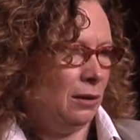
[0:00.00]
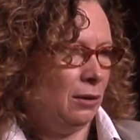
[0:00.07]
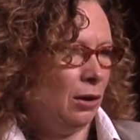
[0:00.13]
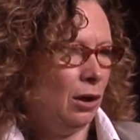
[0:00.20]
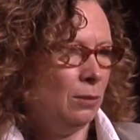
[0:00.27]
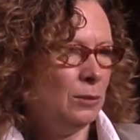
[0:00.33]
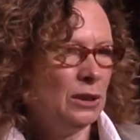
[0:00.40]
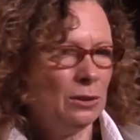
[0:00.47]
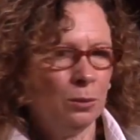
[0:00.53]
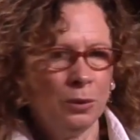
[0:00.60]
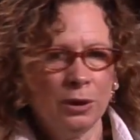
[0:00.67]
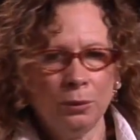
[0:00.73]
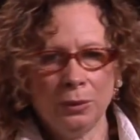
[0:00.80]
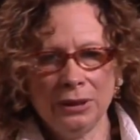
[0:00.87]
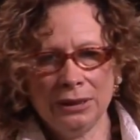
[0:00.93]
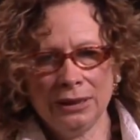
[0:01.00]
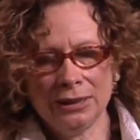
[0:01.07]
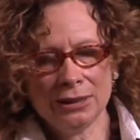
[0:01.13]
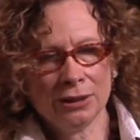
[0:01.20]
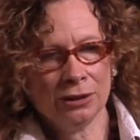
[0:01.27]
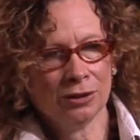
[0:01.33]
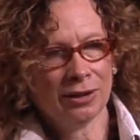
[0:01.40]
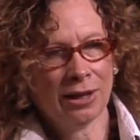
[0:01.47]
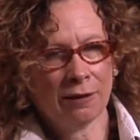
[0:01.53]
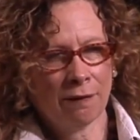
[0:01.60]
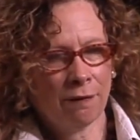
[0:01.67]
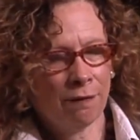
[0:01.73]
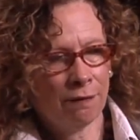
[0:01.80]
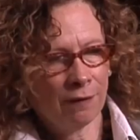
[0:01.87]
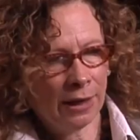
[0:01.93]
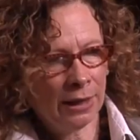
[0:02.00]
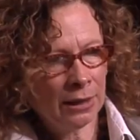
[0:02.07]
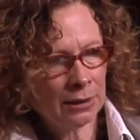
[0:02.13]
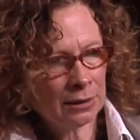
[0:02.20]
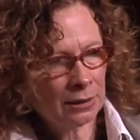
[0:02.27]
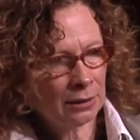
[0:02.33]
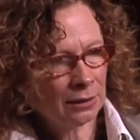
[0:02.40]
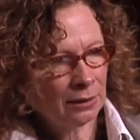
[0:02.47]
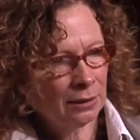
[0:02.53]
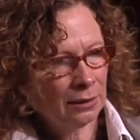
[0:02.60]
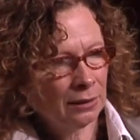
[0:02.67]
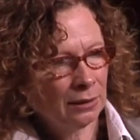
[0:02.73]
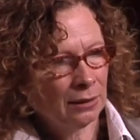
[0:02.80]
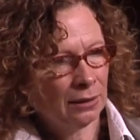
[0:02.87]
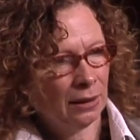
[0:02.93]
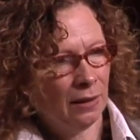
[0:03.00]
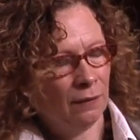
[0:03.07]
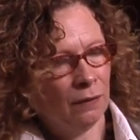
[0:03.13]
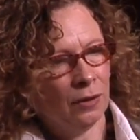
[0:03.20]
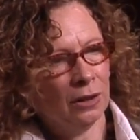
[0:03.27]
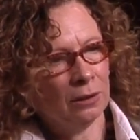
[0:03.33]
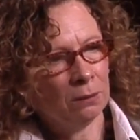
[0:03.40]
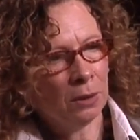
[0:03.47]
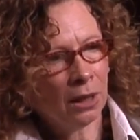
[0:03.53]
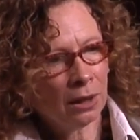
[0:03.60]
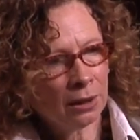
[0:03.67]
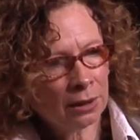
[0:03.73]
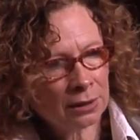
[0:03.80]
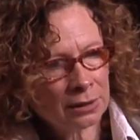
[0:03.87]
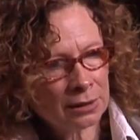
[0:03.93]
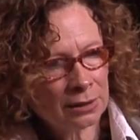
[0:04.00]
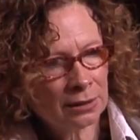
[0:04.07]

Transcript: Home is where we need to learn how to fight and fall apart